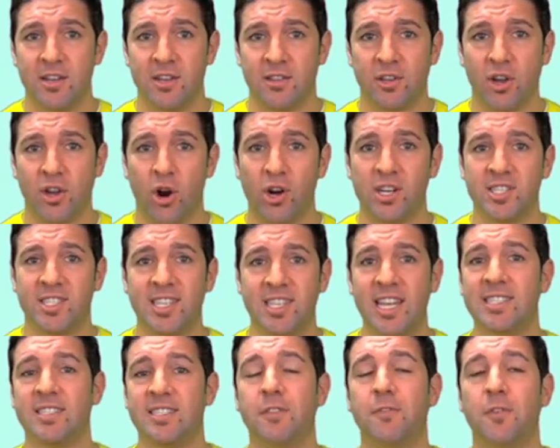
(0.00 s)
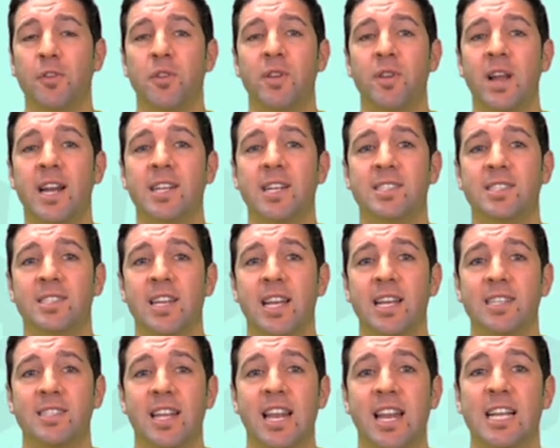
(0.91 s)
The car is destined for the United
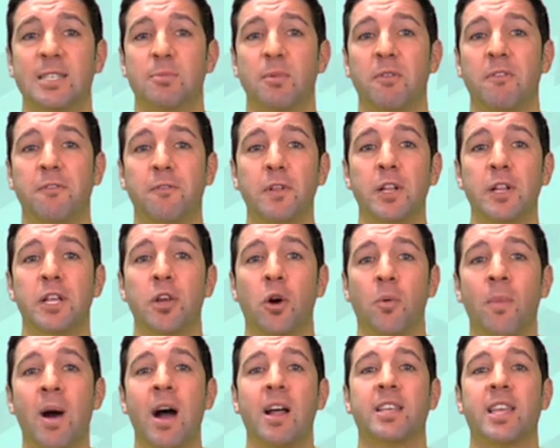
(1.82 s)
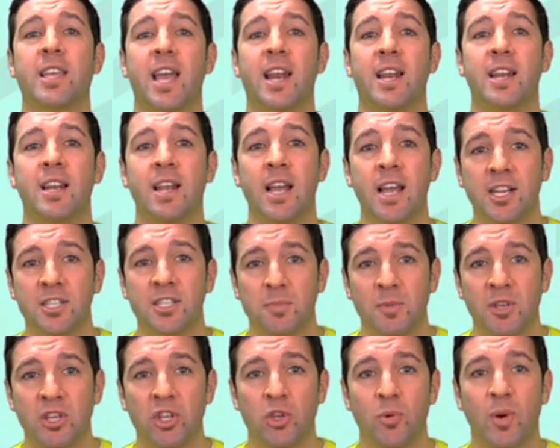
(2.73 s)
States and has been fully homologated
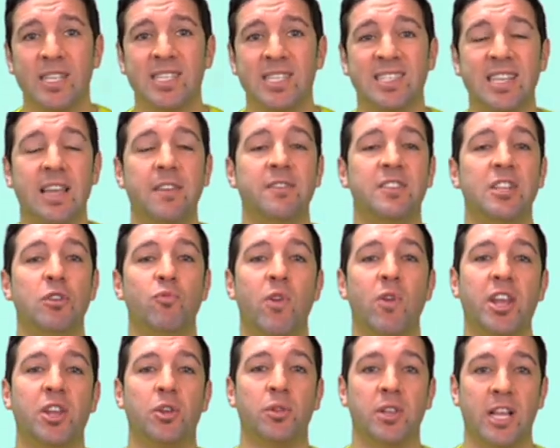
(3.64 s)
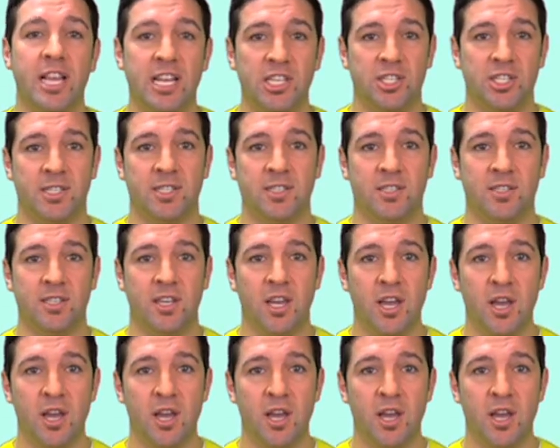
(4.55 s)
to meet U S safety regulations.